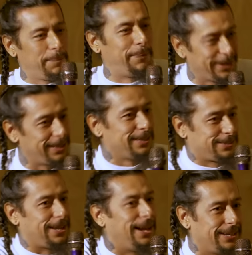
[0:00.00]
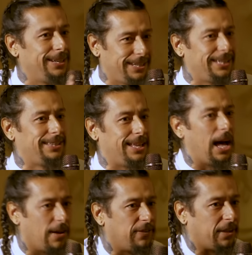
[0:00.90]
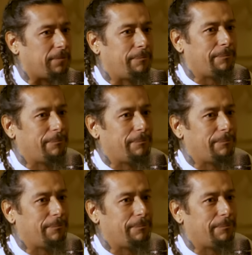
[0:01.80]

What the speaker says: I put a lasagna in the oven.